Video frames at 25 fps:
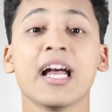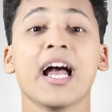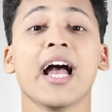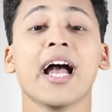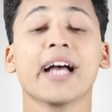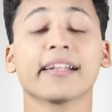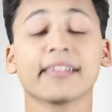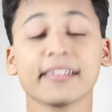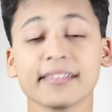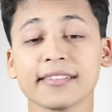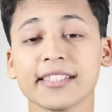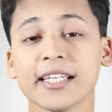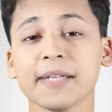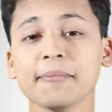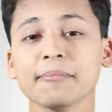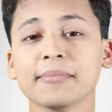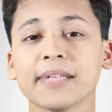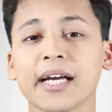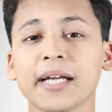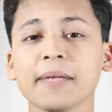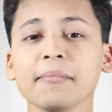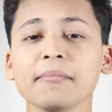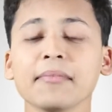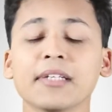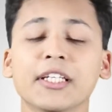At the same
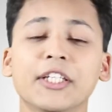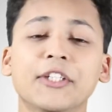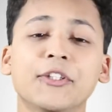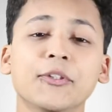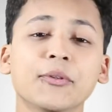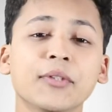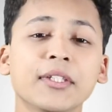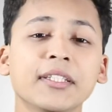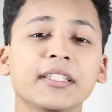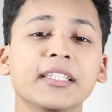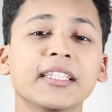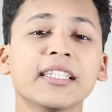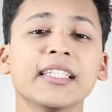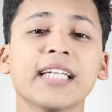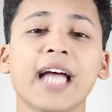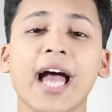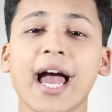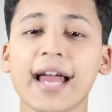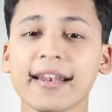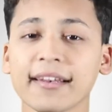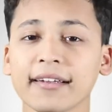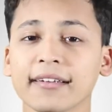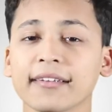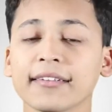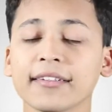time Unity
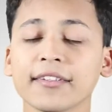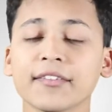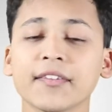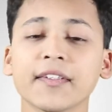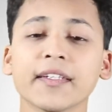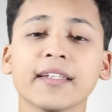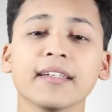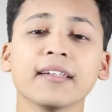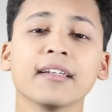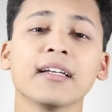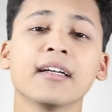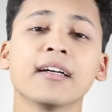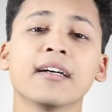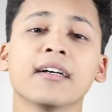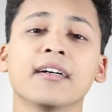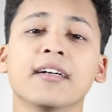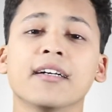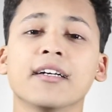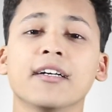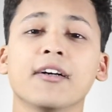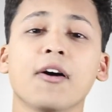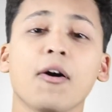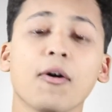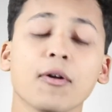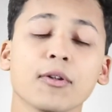and Unreal
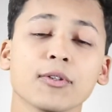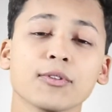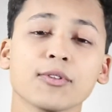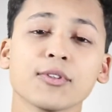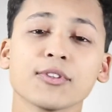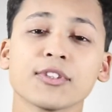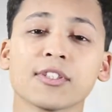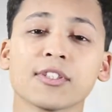uh, also